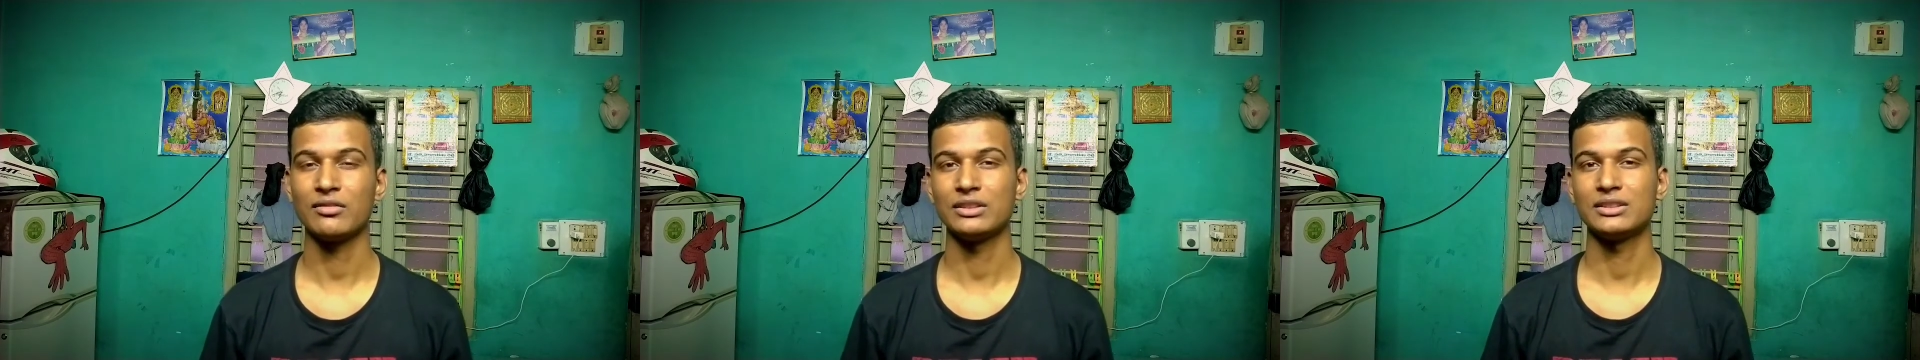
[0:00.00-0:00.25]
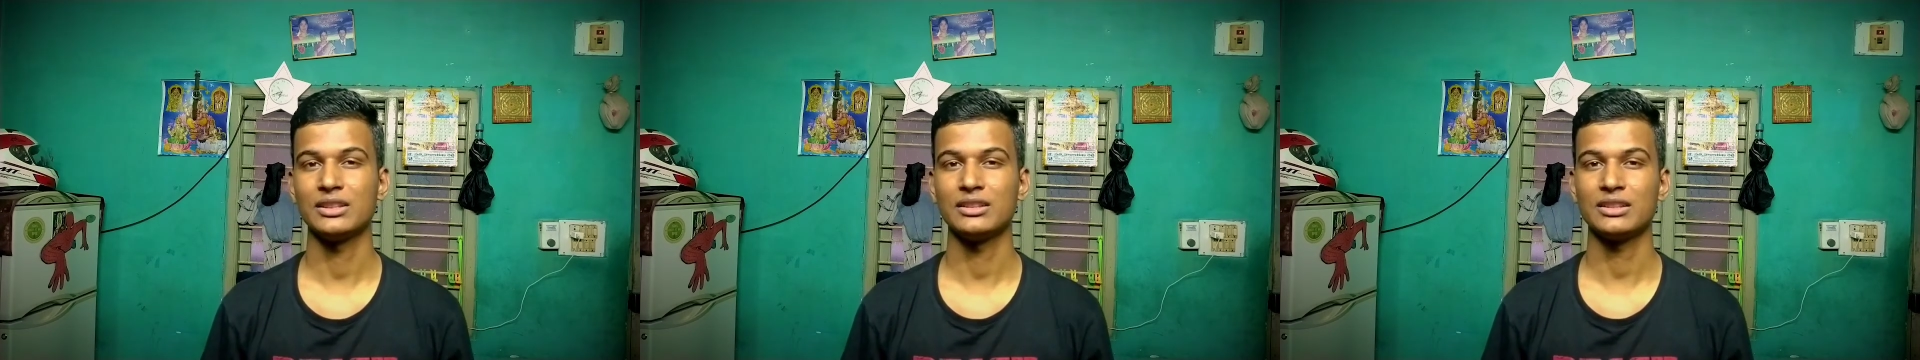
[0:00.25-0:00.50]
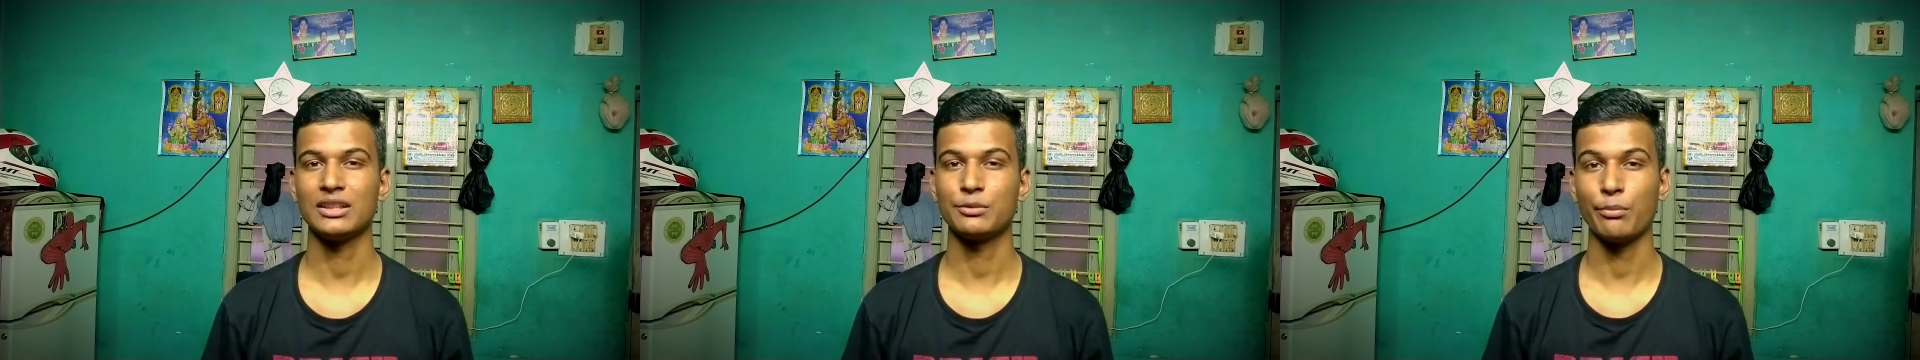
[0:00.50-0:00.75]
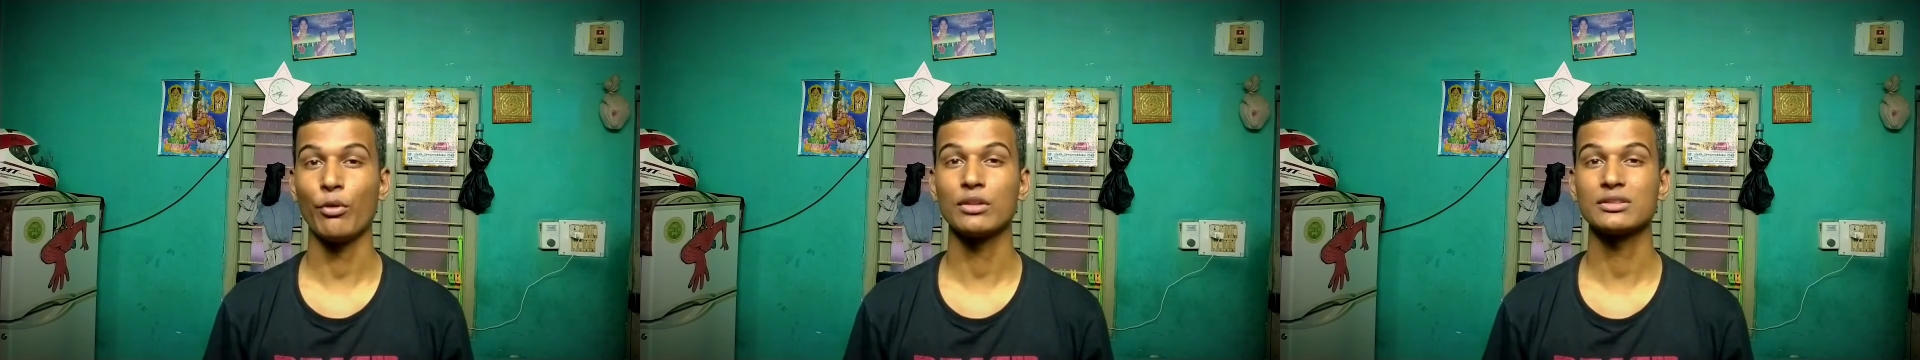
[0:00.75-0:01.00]
which is a
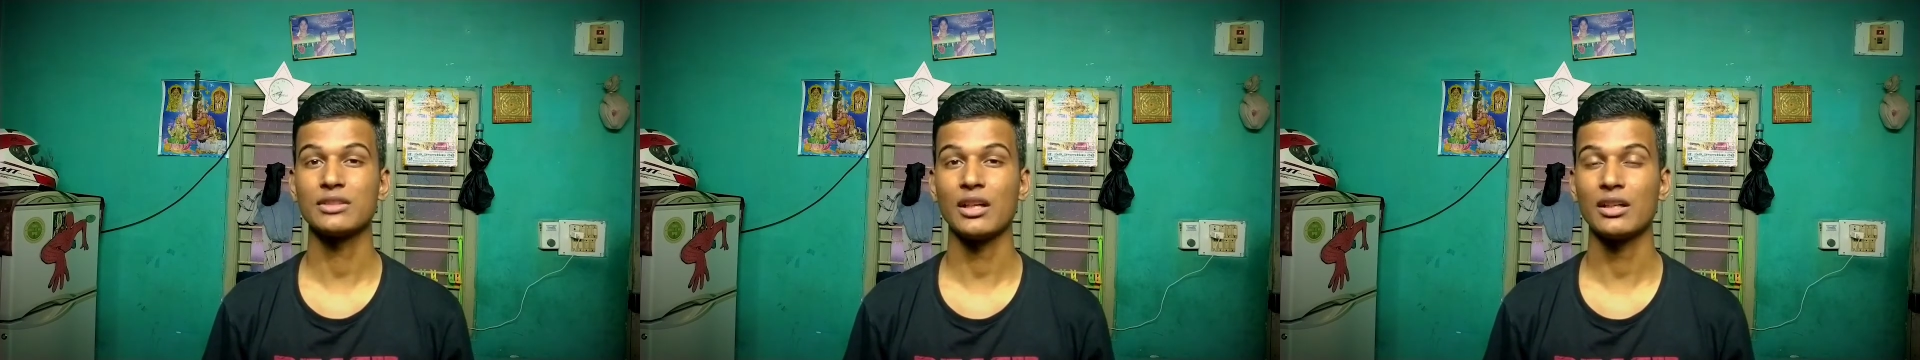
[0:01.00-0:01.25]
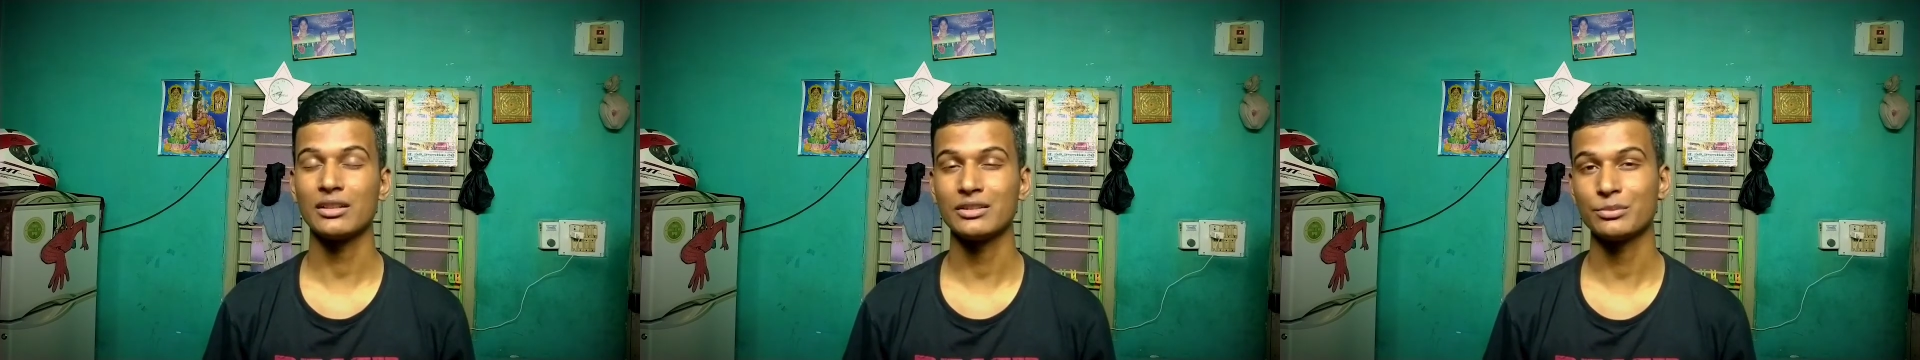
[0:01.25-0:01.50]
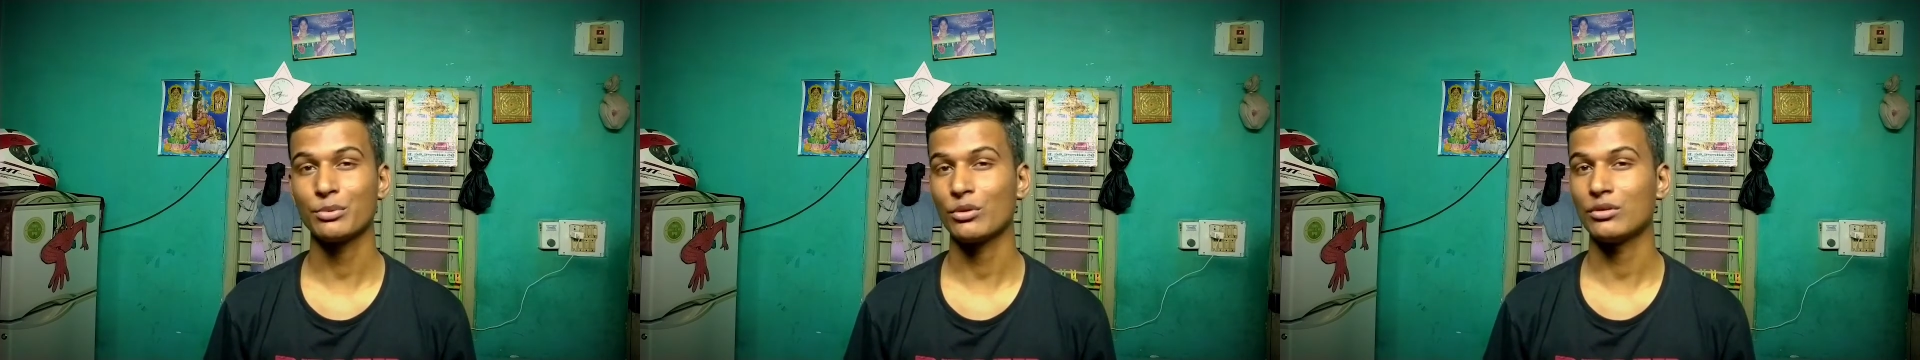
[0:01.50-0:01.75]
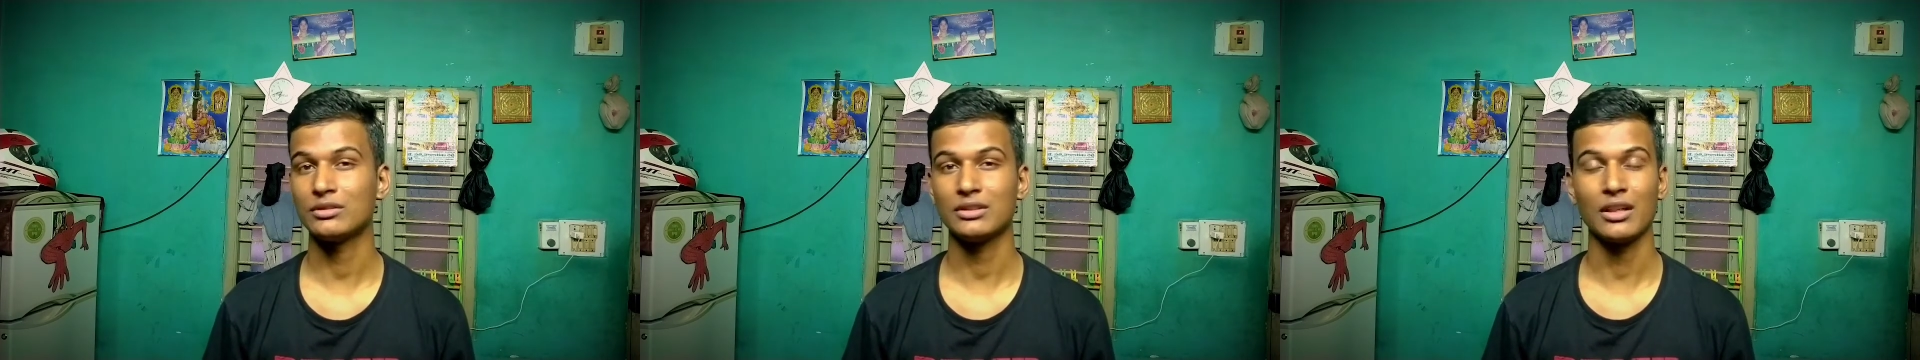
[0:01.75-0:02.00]
sports car is
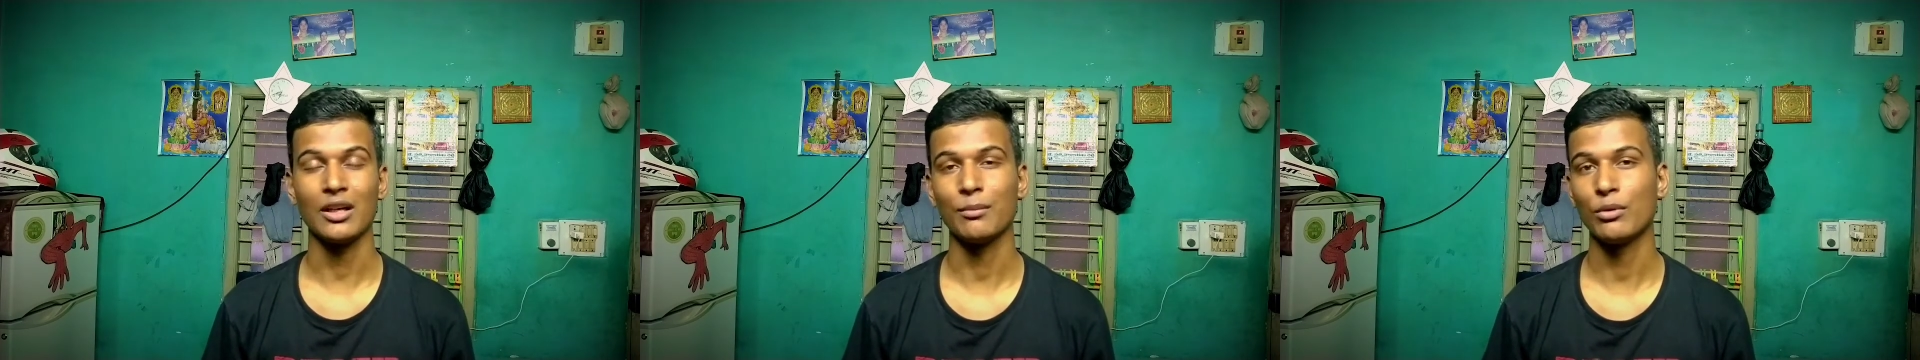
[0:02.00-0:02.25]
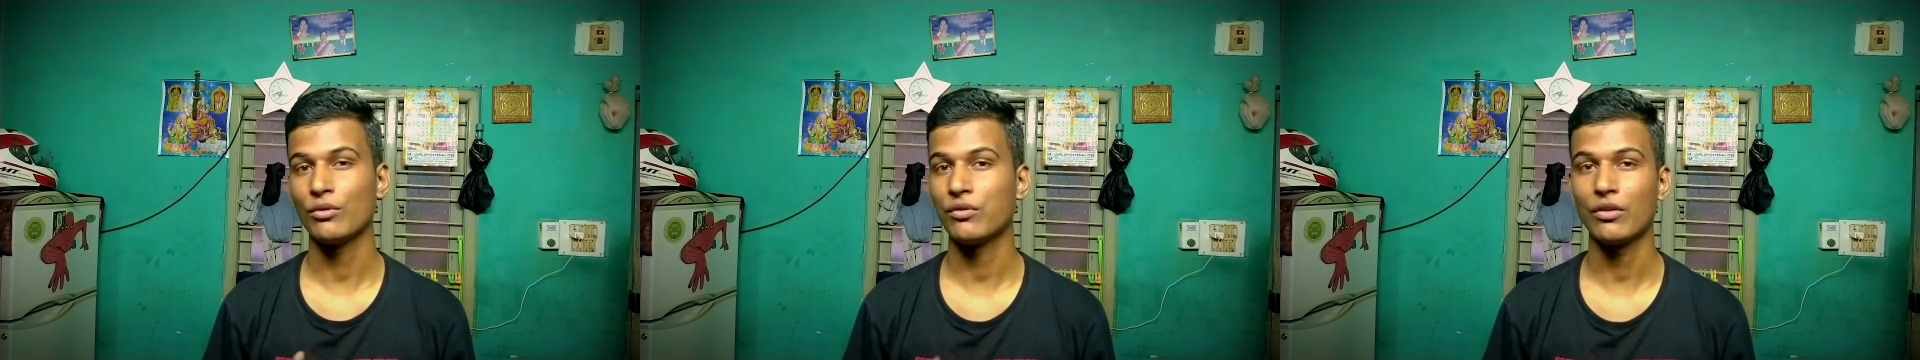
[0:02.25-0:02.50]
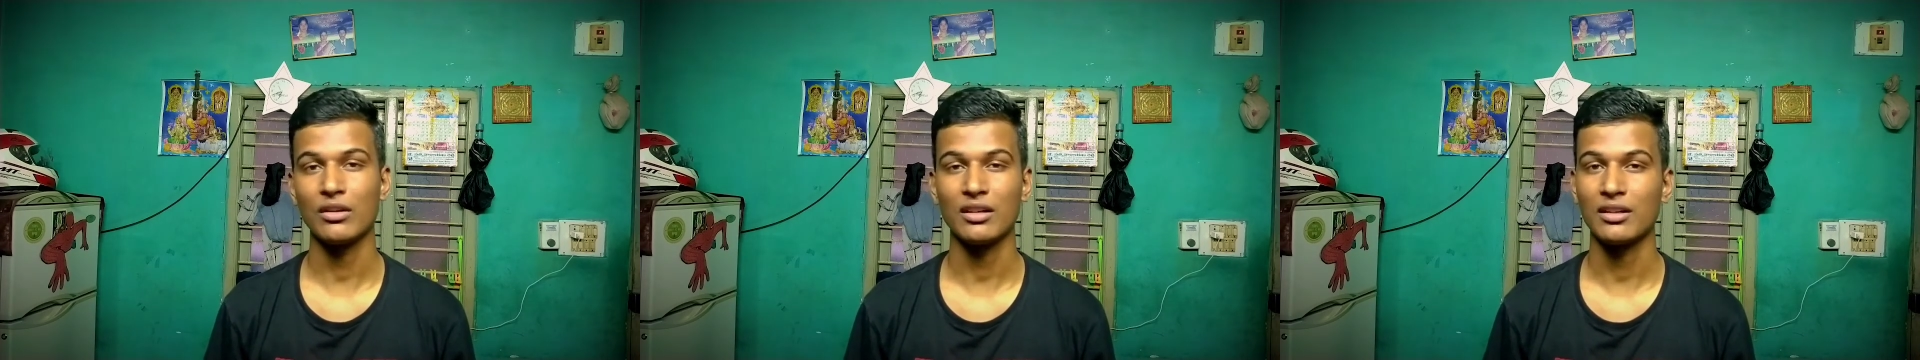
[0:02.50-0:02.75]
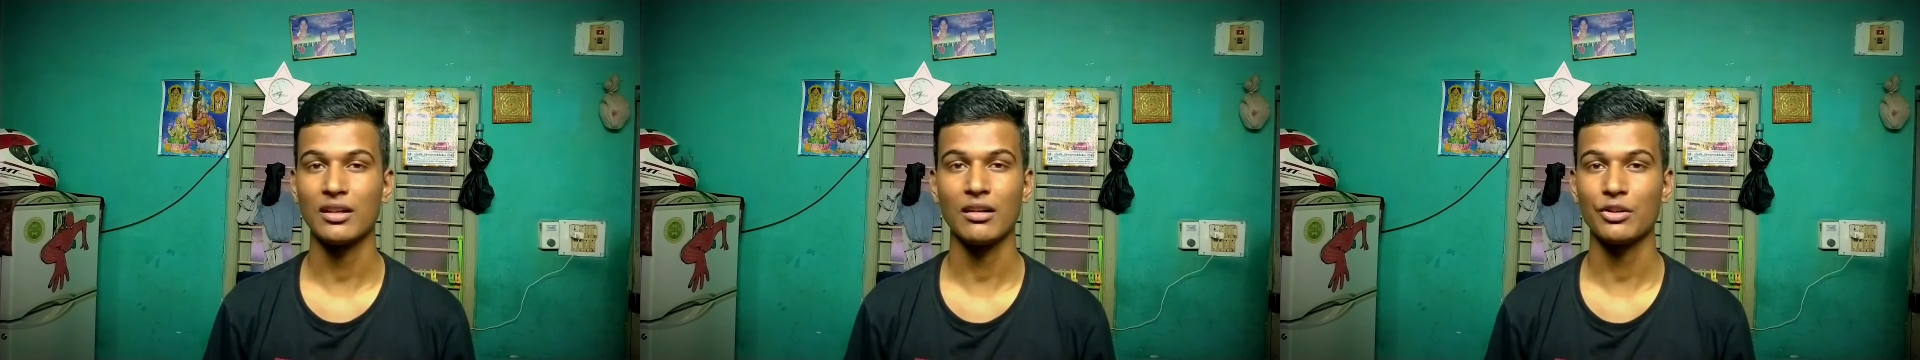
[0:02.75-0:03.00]
producing above four
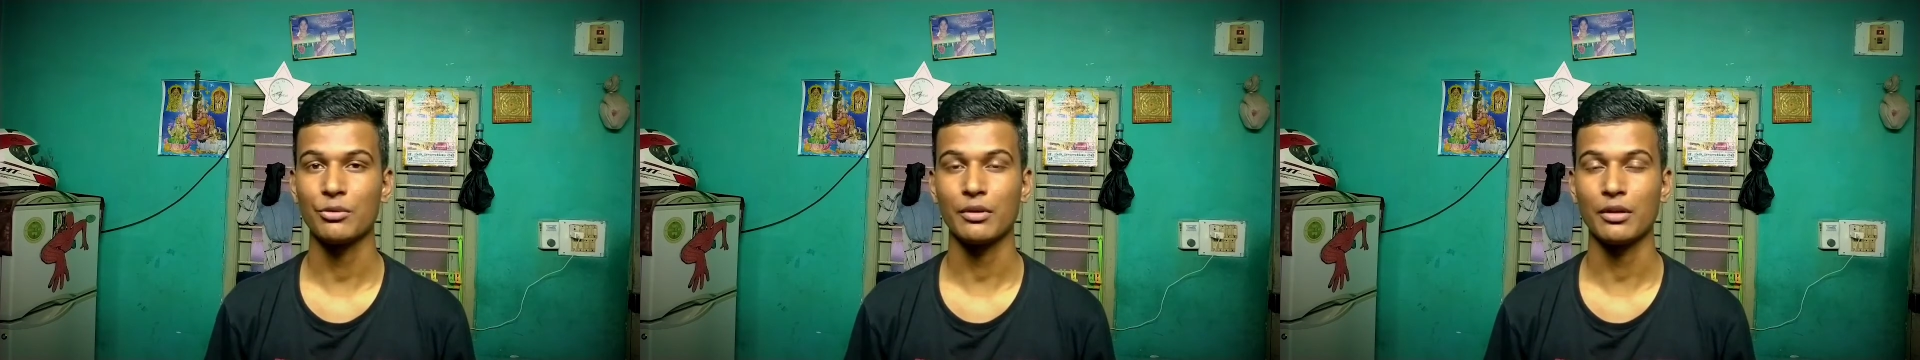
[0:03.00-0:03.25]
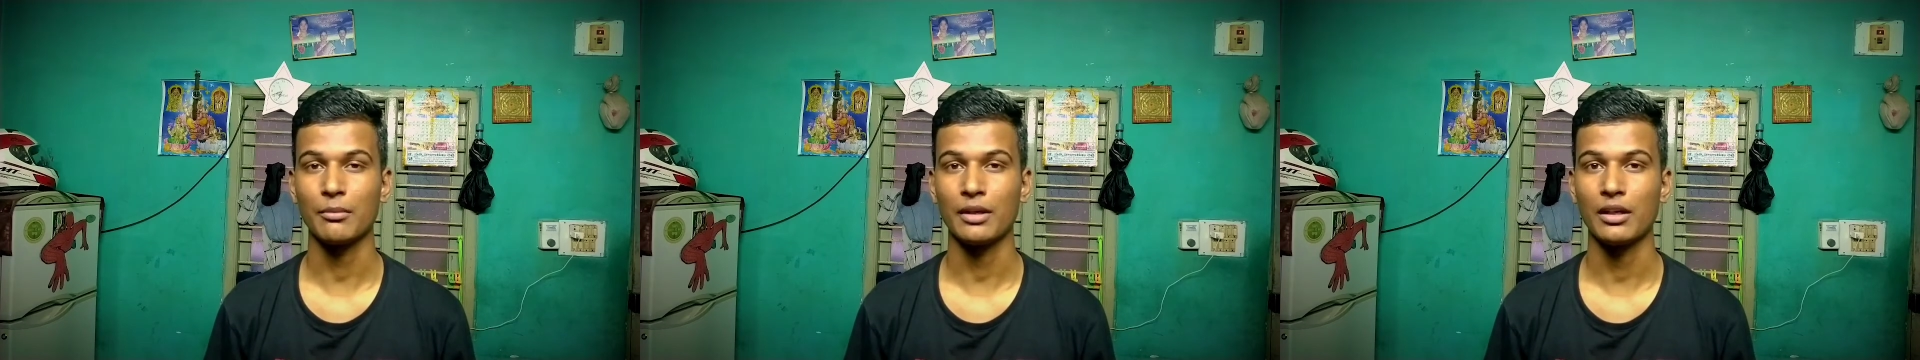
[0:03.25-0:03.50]
hundred horsepower,